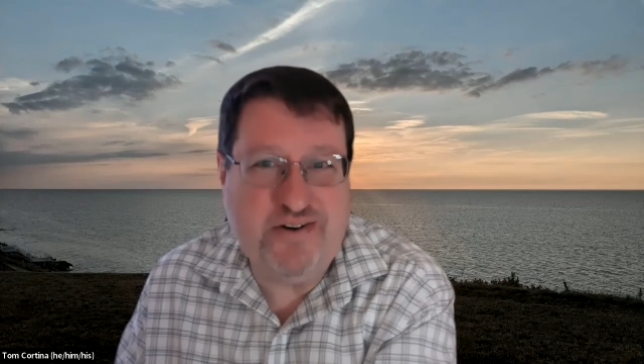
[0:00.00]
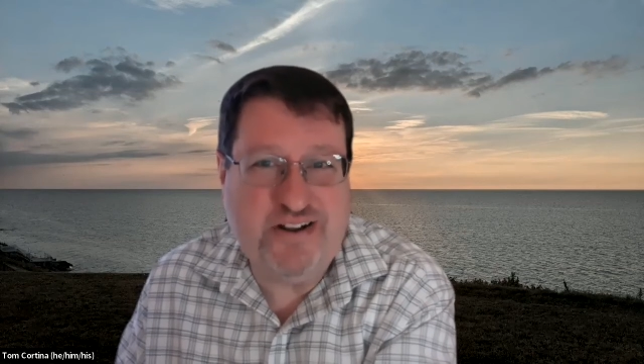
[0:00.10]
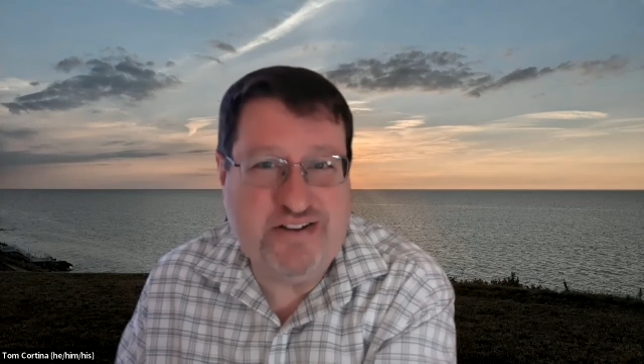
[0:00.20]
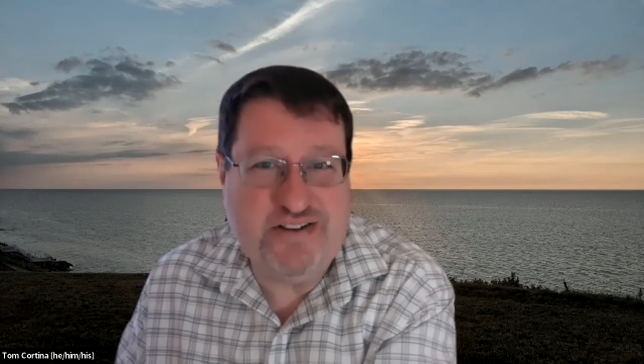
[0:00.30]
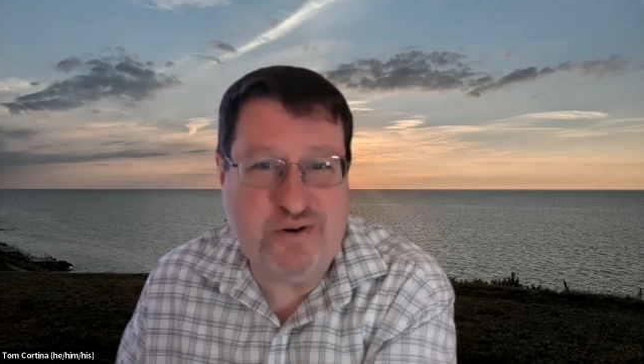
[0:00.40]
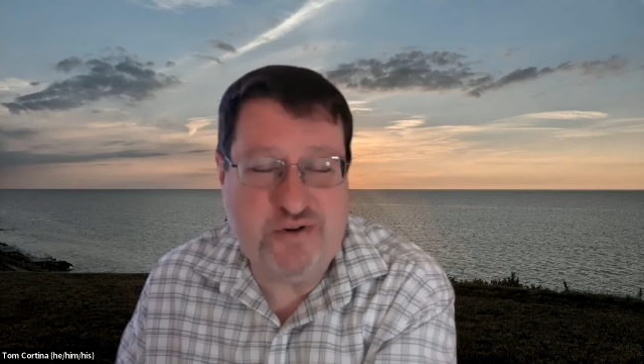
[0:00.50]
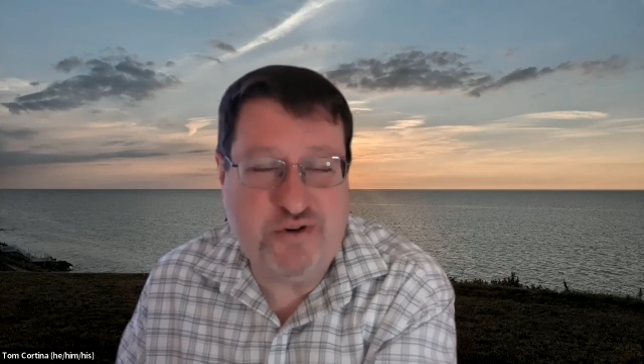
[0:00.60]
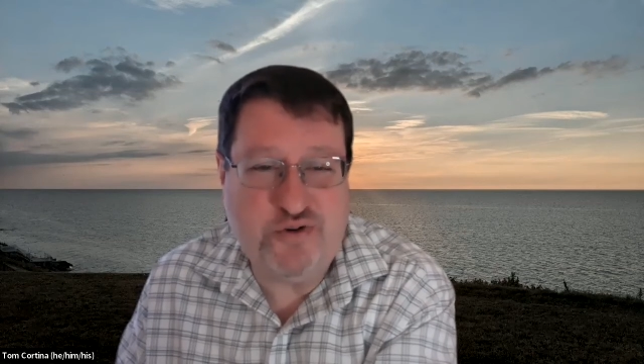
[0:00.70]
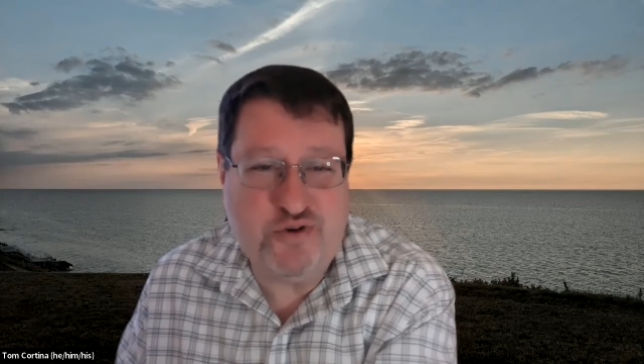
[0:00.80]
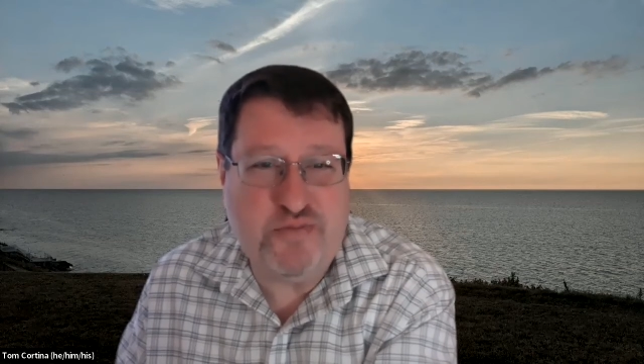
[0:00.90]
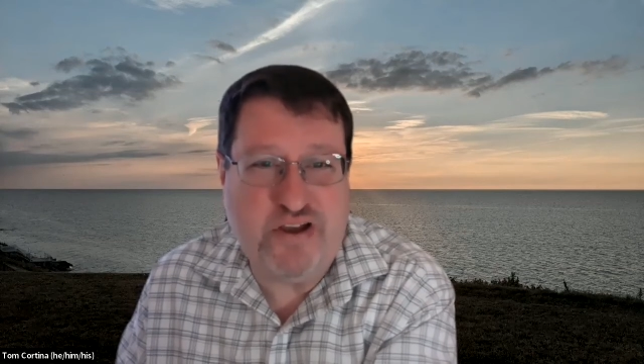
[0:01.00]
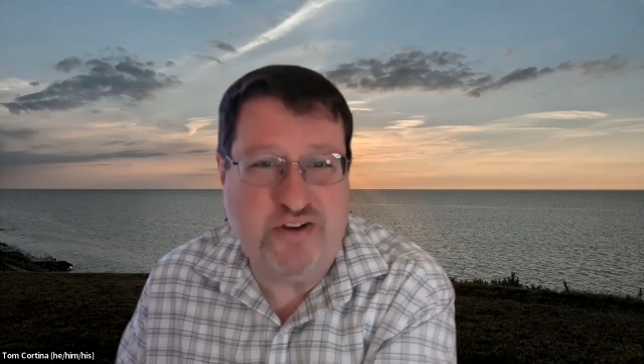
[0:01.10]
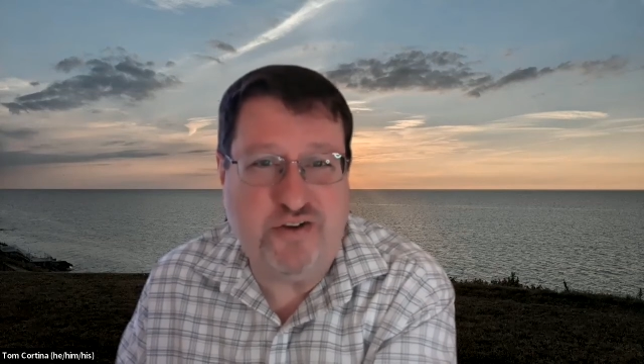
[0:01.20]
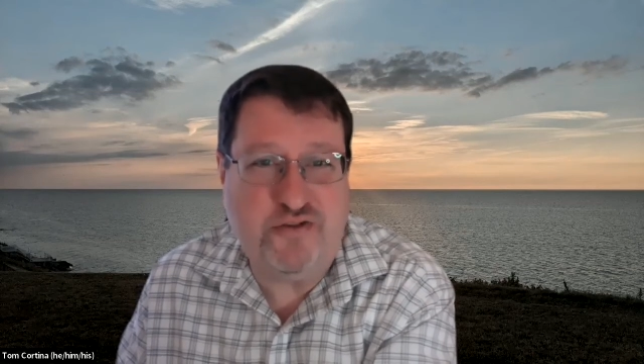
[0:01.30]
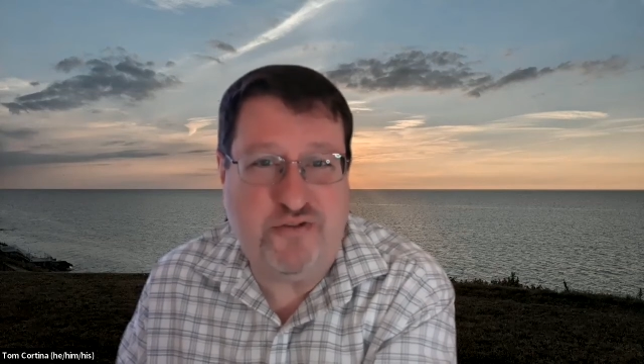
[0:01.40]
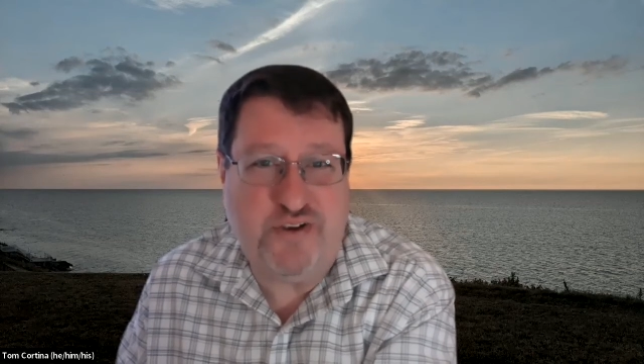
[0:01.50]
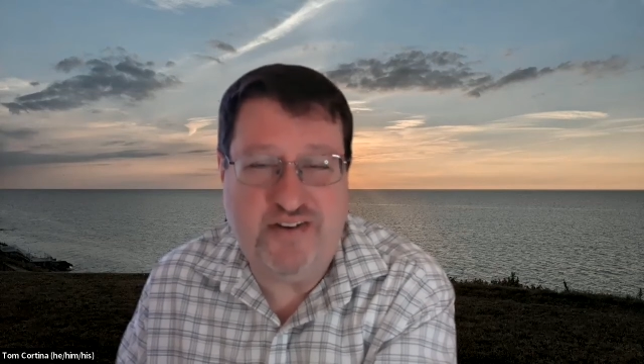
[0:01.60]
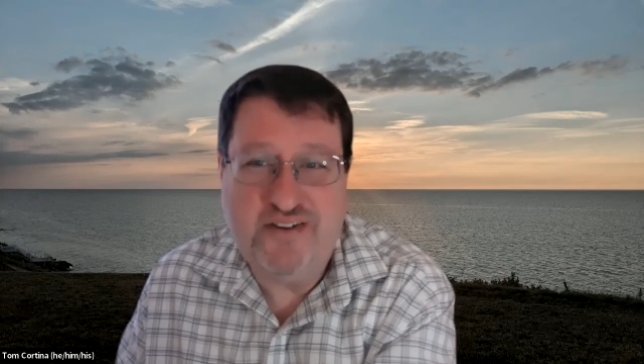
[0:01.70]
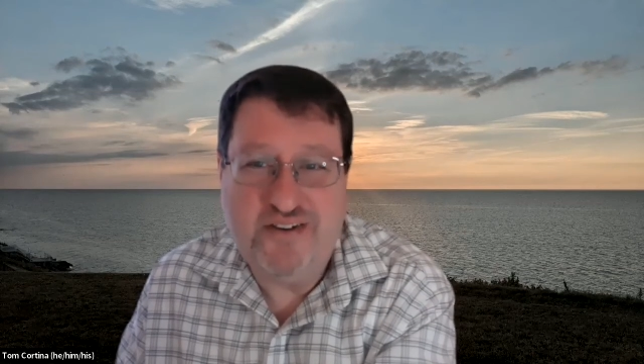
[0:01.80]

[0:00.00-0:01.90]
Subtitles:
It's a tremendous feat,